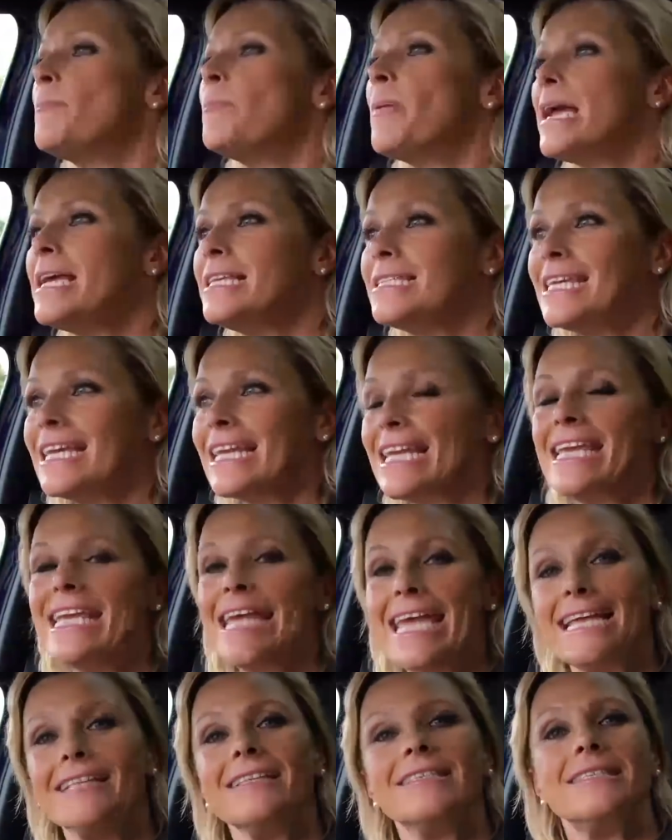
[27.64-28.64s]
Basically,
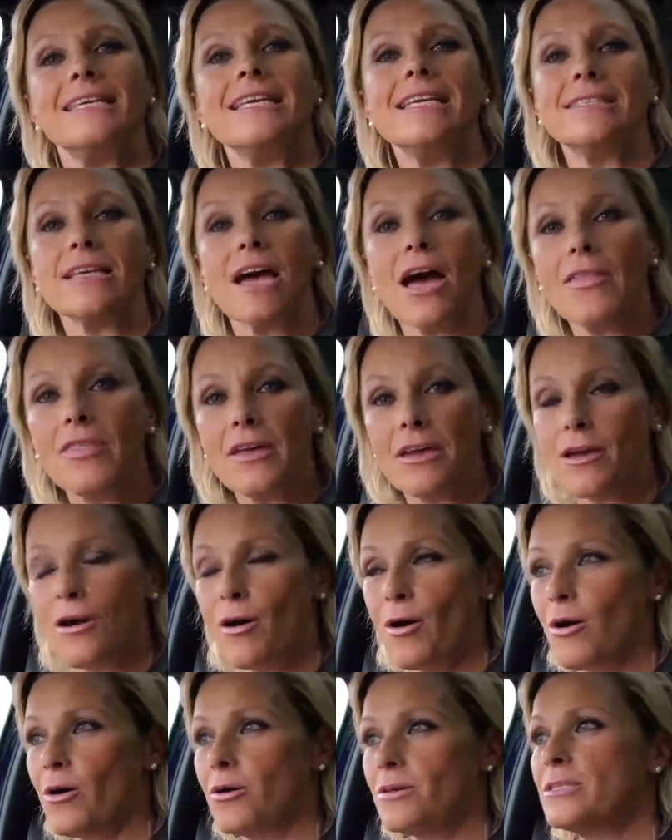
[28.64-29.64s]
it sees other
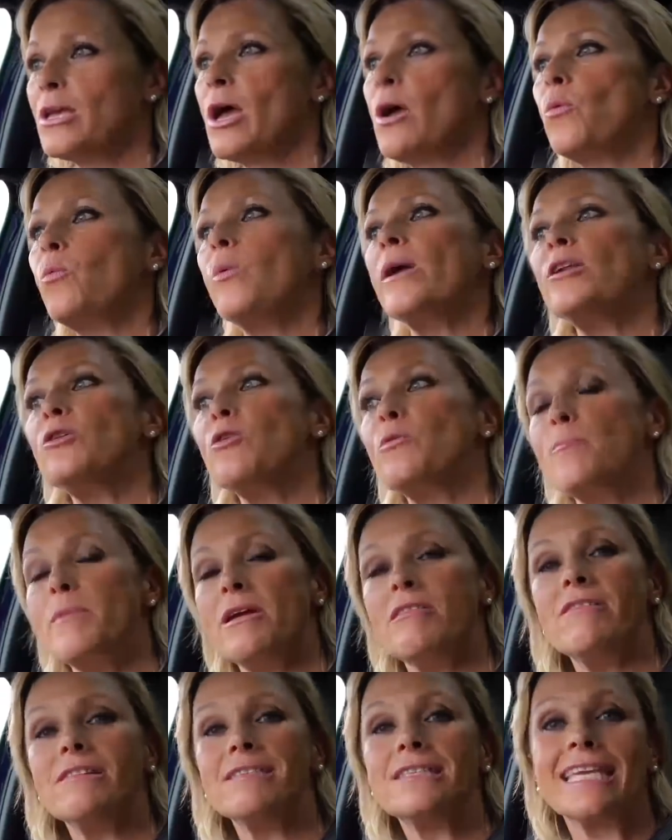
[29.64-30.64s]
cars when your
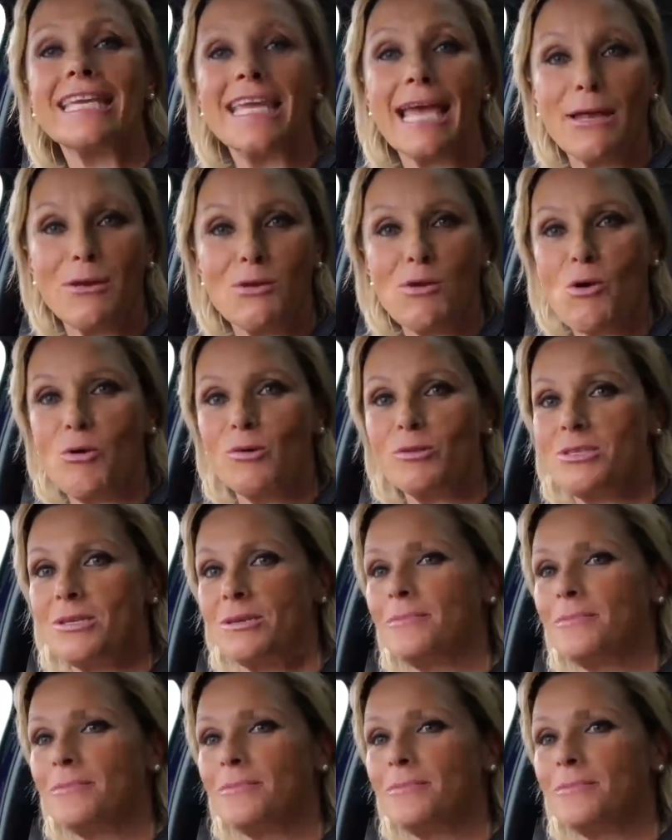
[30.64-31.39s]
mirrors cannot.